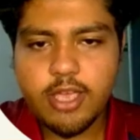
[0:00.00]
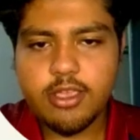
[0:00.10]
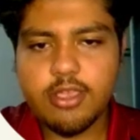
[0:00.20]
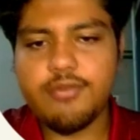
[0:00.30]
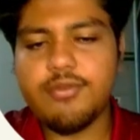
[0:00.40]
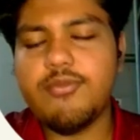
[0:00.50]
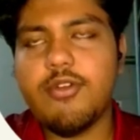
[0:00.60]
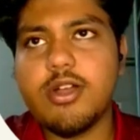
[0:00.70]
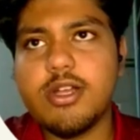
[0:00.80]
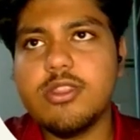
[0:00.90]
if
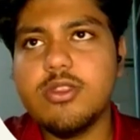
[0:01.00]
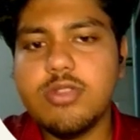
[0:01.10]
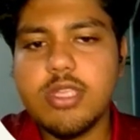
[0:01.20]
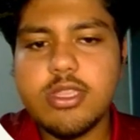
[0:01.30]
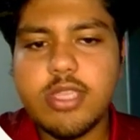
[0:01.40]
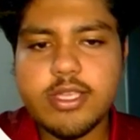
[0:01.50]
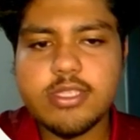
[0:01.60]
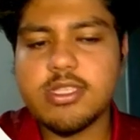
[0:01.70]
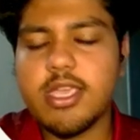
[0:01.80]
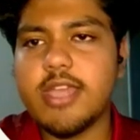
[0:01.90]
for a two-tailed
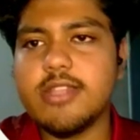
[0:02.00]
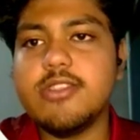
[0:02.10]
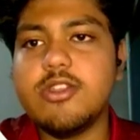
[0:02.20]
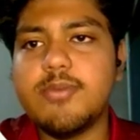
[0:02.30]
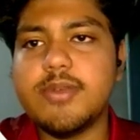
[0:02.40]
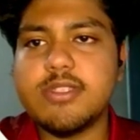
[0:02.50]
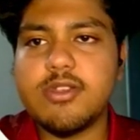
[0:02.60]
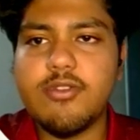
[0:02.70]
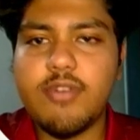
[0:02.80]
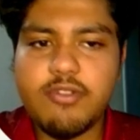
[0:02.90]
test at
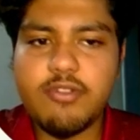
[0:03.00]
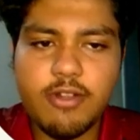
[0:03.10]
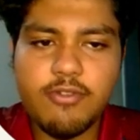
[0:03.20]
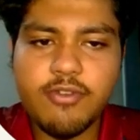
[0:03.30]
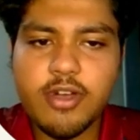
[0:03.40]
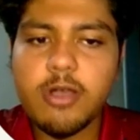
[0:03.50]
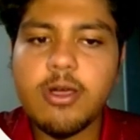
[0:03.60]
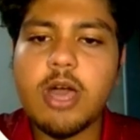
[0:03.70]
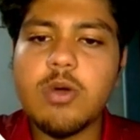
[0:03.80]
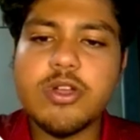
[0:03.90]
0.05 alpha,
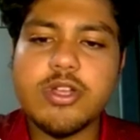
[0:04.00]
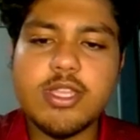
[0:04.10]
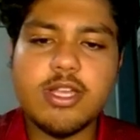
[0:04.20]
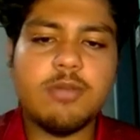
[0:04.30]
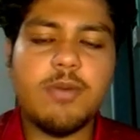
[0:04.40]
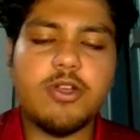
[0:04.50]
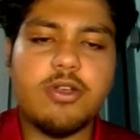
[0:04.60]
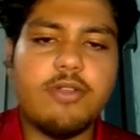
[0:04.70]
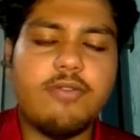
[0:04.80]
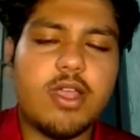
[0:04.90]
our critical
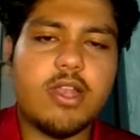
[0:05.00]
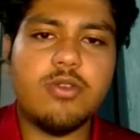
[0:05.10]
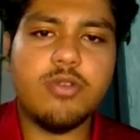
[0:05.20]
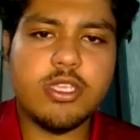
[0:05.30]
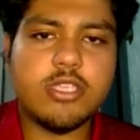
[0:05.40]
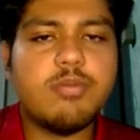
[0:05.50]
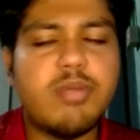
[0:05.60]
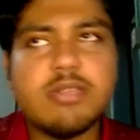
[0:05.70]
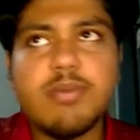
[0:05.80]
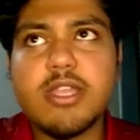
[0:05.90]
boundary value is
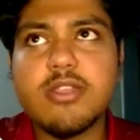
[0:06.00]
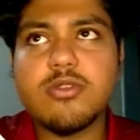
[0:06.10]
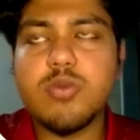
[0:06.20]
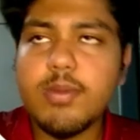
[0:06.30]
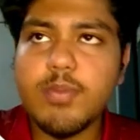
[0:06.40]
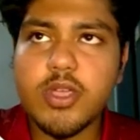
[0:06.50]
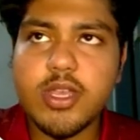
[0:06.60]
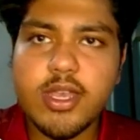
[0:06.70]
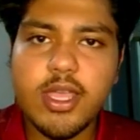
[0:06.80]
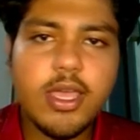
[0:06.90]
plus minus
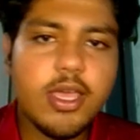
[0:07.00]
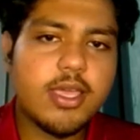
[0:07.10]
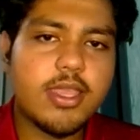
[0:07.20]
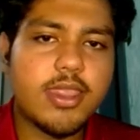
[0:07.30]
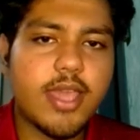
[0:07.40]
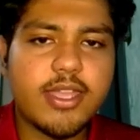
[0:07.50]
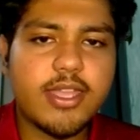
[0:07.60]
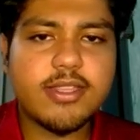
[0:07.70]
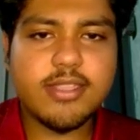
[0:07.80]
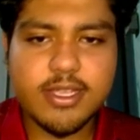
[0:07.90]

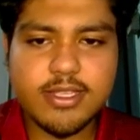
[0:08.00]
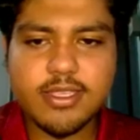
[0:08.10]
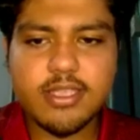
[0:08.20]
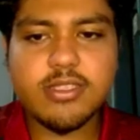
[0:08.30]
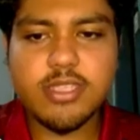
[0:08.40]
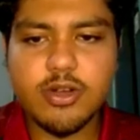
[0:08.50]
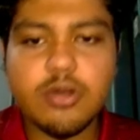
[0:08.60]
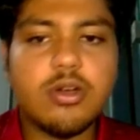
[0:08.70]
1.960.